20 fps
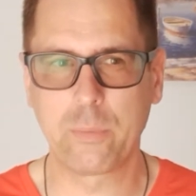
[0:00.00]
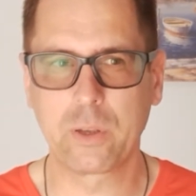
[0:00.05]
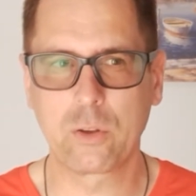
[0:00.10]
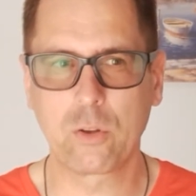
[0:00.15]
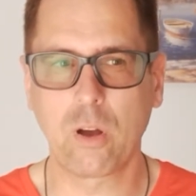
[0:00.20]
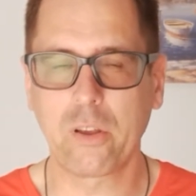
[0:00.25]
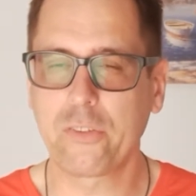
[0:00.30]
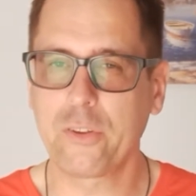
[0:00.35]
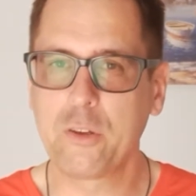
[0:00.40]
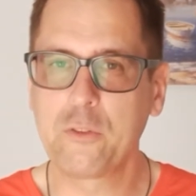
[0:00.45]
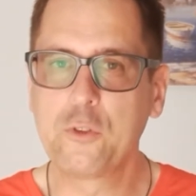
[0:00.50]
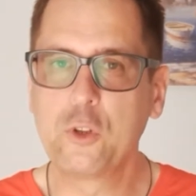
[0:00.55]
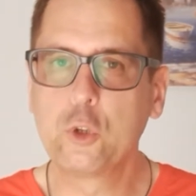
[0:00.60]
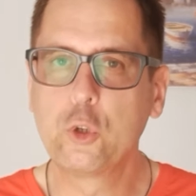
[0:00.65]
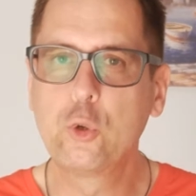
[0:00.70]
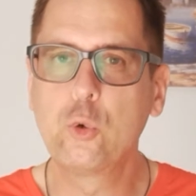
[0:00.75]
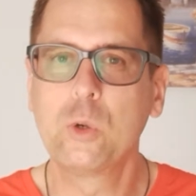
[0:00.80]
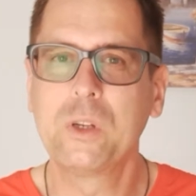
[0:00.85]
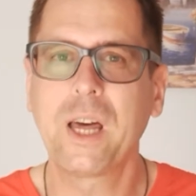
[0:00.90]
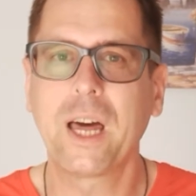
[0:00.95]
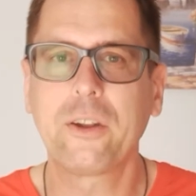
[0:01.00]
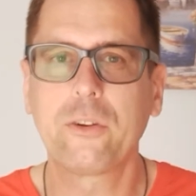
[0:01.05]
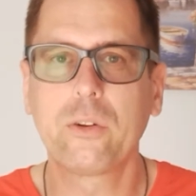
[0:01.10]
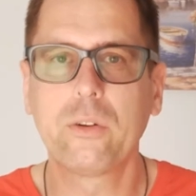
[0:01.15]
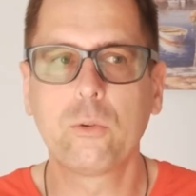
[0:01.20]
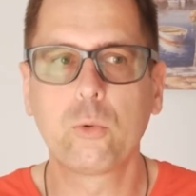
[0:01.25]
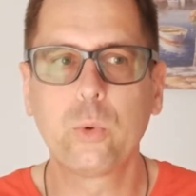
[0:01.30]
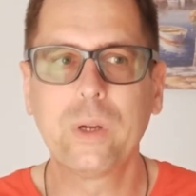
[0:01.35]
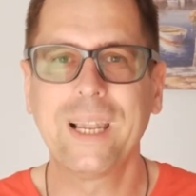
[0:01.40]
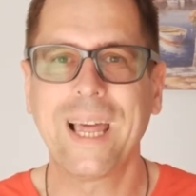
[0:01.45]
Because if you do not
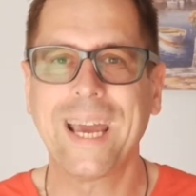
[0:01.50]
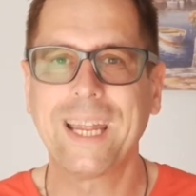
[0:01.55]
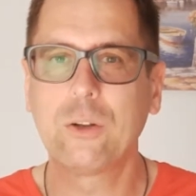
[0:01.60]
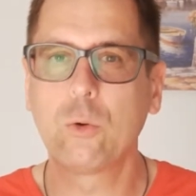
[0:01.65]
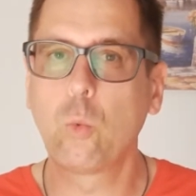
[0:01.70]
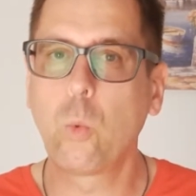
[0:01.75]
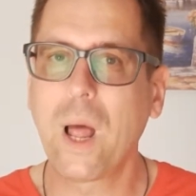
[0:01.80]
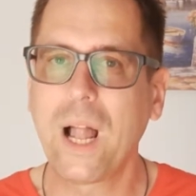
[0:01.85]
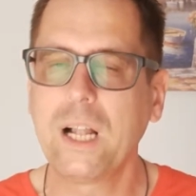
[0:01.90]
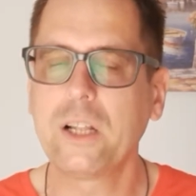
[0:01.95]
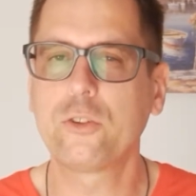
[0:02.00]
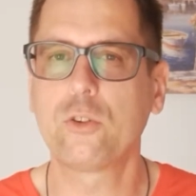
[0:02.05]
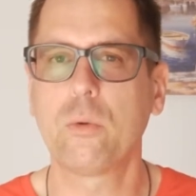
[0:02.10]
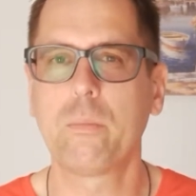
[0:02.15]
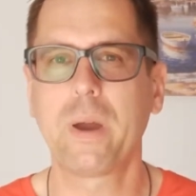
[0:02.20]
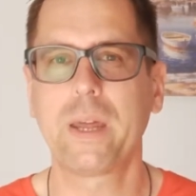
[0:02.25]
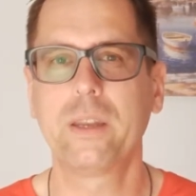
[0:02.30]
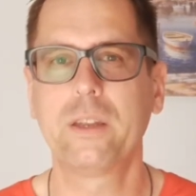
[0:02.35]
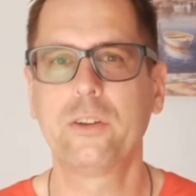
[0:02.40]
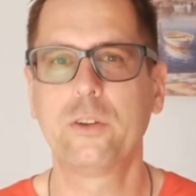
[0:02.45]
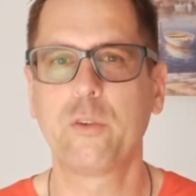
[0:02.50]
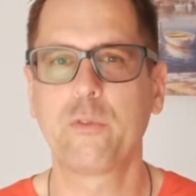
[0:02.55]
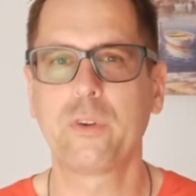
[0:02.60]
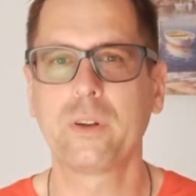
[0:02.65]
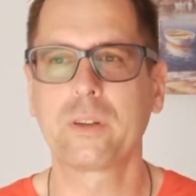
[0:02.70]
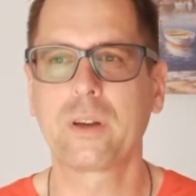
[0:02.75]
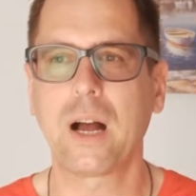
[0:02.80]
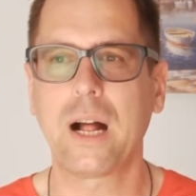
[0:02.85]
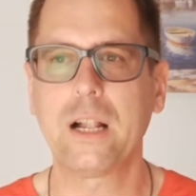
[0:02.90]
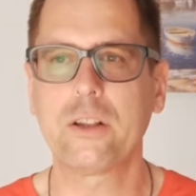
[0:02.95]
relate well to many
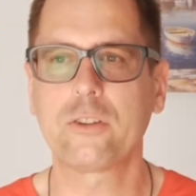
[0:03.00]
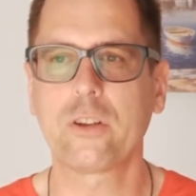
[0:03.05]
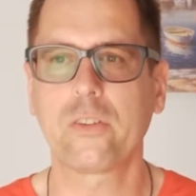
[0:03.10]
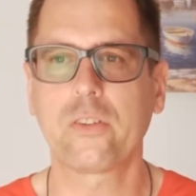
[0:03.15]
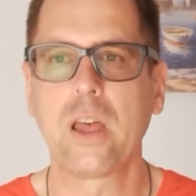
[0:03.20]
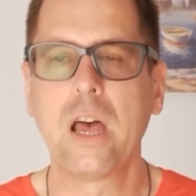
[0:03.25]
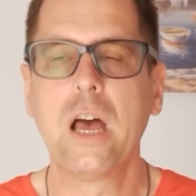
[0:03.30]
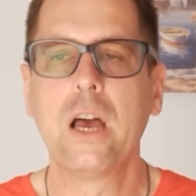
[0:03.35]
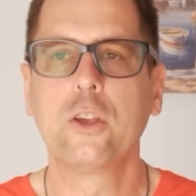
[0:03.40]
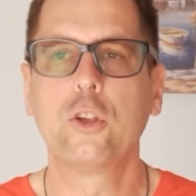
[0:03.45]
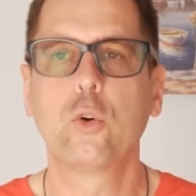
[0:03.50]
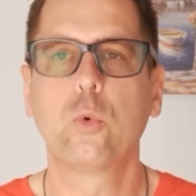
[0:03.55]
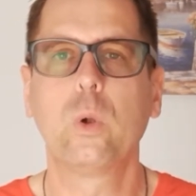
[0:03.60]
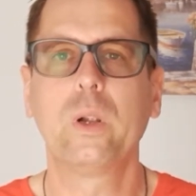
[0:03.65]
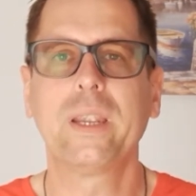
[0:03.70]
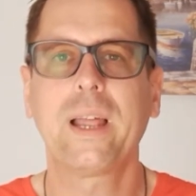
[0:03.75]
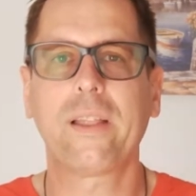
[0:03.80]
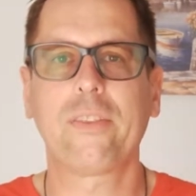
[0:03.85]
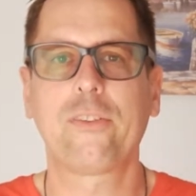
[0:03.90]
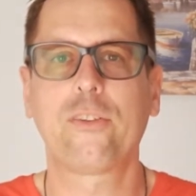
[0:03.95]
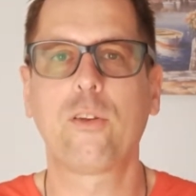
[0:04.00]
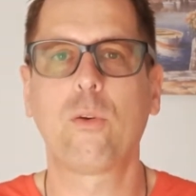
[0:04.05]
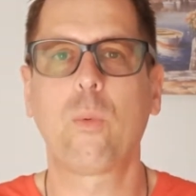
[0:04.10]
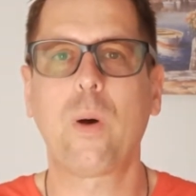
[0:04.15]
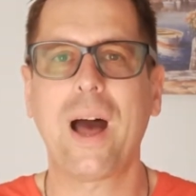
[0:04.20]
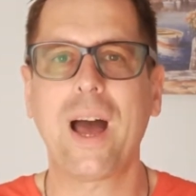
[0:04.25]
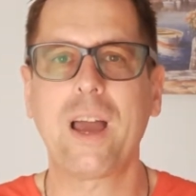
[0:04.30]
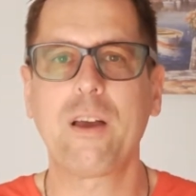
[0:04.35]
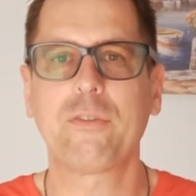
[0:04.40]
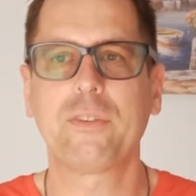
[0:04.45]
different cultures, you will not
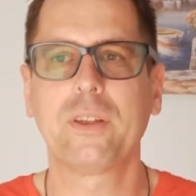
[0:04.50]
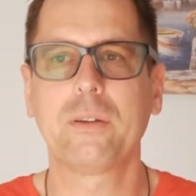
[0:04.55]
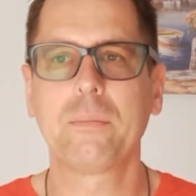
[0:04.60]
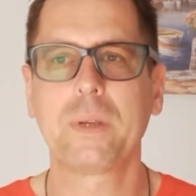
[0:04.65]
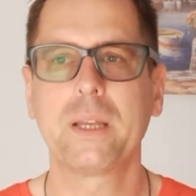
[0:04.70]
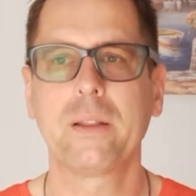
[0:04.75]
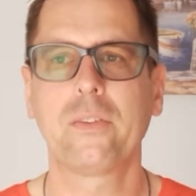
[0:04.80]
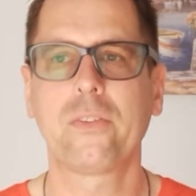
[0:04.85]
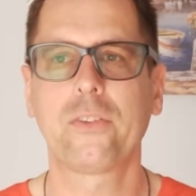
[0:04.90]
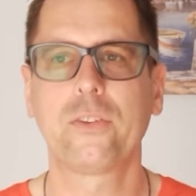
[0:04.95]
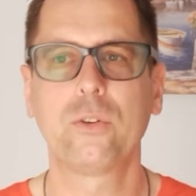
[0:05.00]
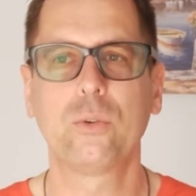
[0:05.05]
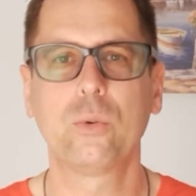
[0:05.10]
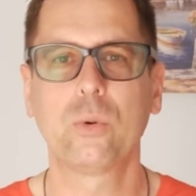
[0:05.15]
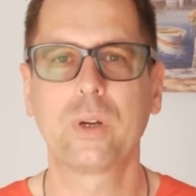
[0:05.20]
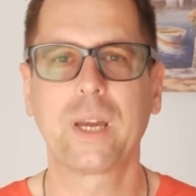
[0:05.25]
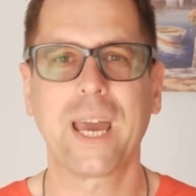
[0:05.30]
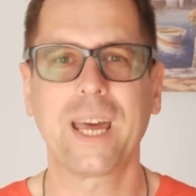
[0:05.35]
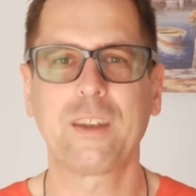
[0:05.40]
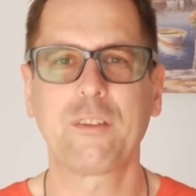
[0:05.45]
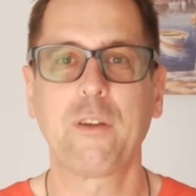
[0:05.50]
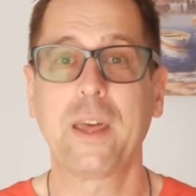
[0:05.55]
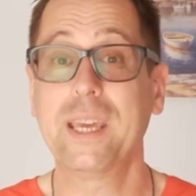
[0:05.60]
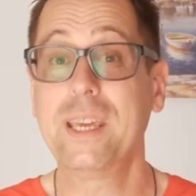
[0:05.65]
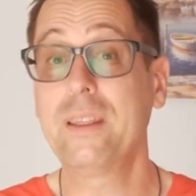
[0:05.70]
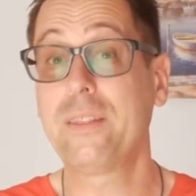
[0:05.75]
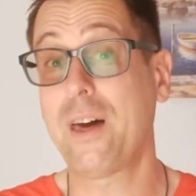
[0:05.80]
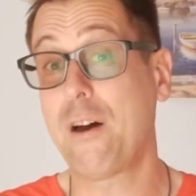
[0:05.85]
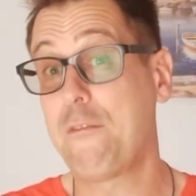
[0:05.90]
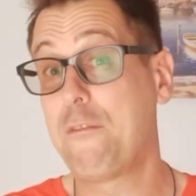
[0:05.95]
survive. That means you get
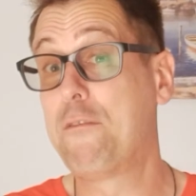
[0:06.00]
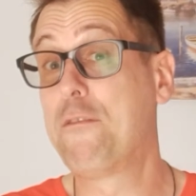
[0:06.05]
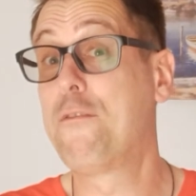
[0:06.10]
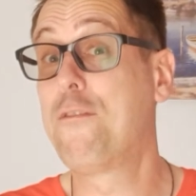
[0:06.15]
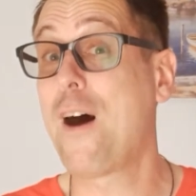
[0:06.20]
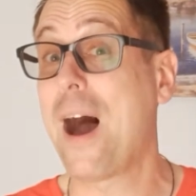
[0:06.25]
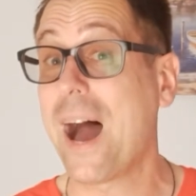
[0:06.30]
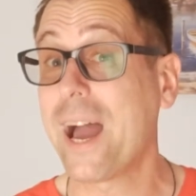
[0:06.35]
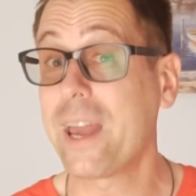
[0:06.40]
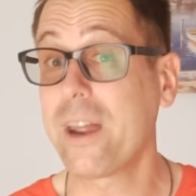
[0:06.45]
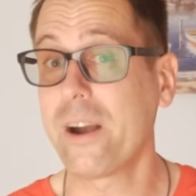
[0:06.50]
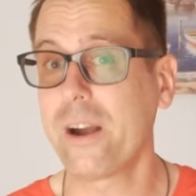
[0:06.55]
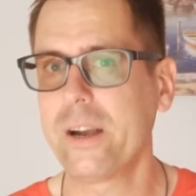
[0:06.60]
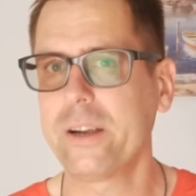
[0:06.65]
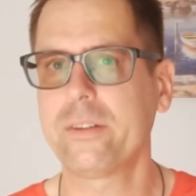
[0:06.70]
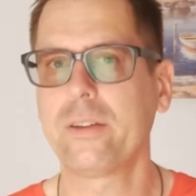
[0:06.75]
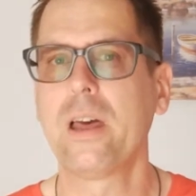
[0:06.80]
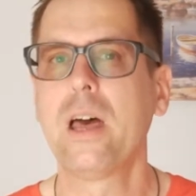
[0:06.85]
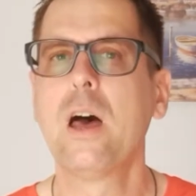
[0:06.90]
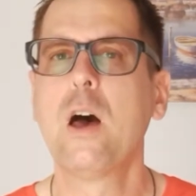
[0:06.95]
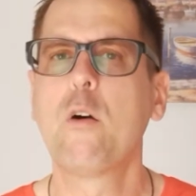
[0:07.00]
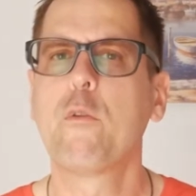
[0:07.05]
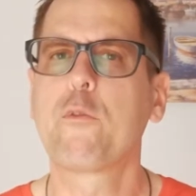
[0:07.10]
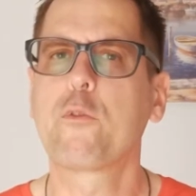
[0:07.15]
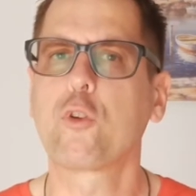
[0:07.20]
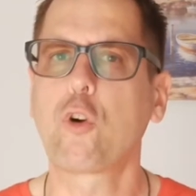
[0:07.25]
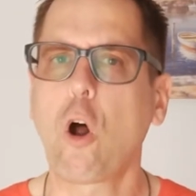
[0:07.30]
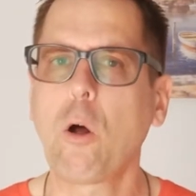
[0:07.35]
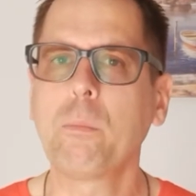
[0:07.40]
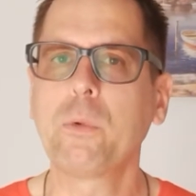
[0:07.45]
either fired
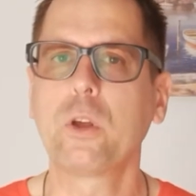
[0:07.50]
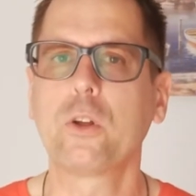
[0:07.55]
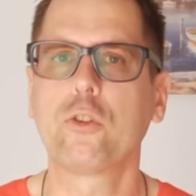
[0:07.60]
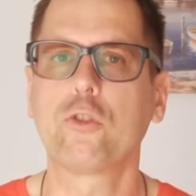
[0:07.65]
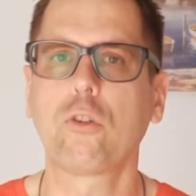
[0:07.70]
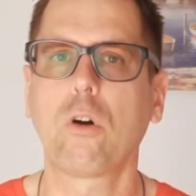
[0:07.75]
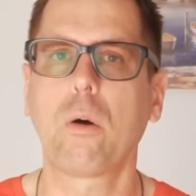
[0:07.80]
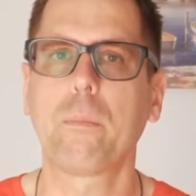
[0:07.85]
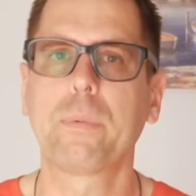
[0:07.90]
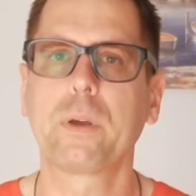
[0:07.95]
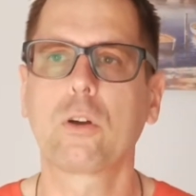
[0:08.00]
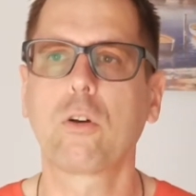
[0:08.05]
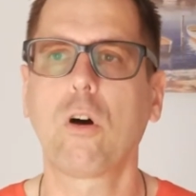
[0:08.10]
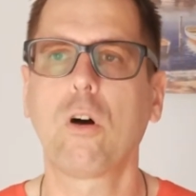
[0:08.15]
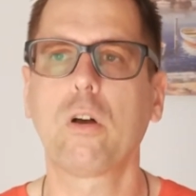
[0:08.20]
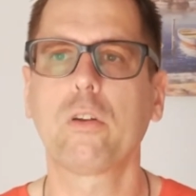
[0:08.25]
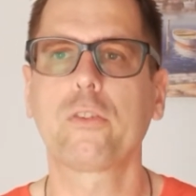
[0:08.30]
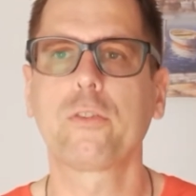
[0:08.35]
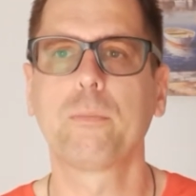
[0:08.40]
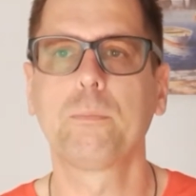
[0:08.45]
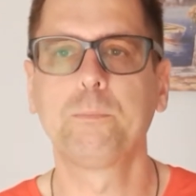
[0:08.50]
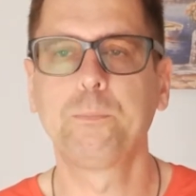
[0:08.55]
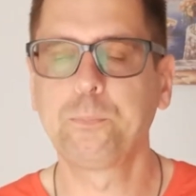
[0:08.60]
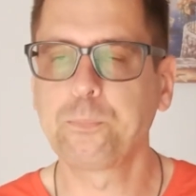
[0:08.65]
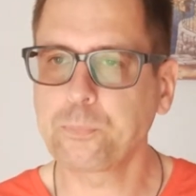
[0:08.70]
from your job because